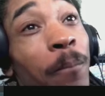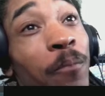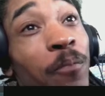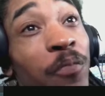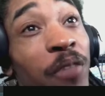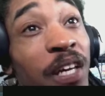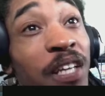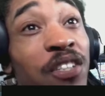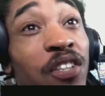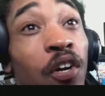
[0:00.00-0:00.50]

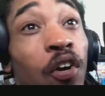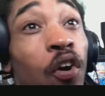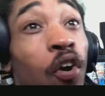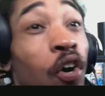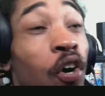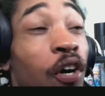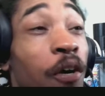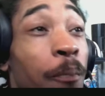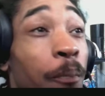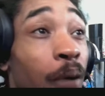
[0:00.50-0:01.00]
these are
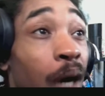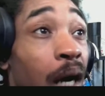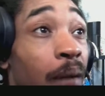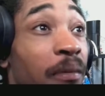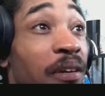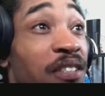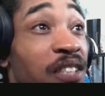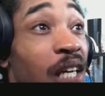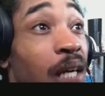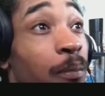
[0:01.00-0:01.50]
all prime
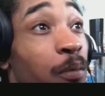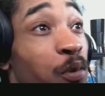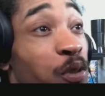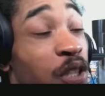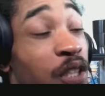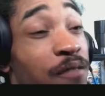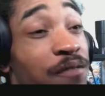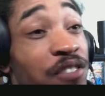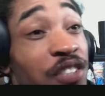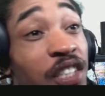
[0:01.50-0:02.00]
examples
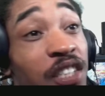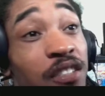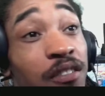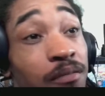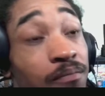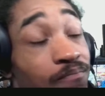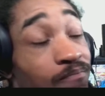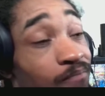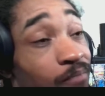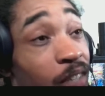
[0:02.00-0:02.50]
of just
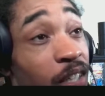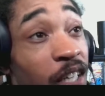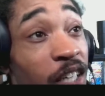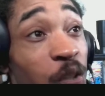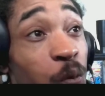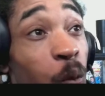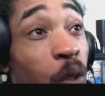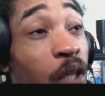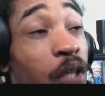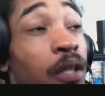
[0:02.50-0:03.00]

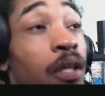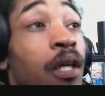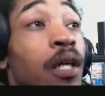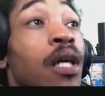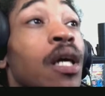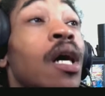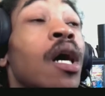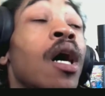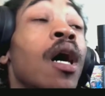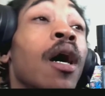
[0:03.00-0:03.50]
his work.
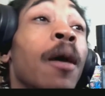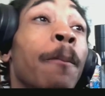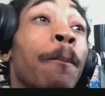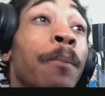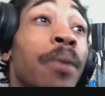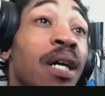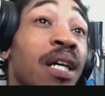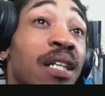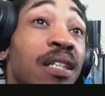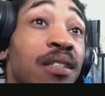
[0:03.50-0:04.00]

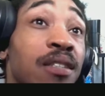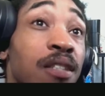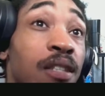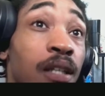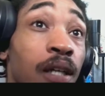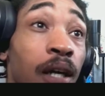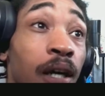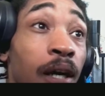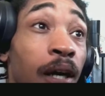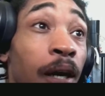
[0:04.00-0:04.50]
But
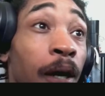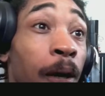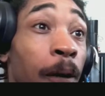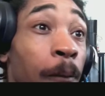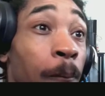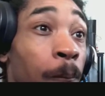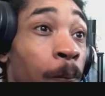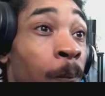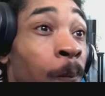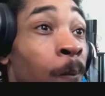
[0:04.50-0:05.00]

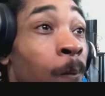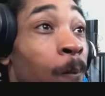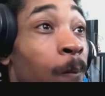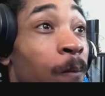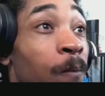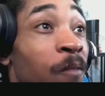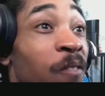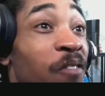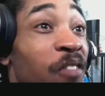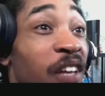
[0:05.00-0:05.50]
um,
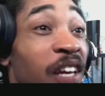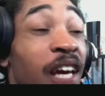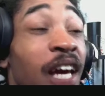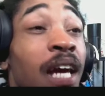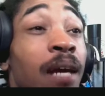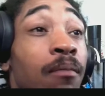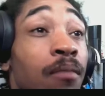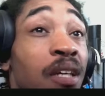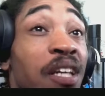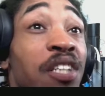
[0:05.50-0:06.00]
the
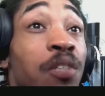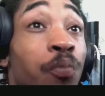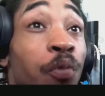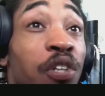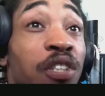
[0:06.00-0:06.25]
game needs more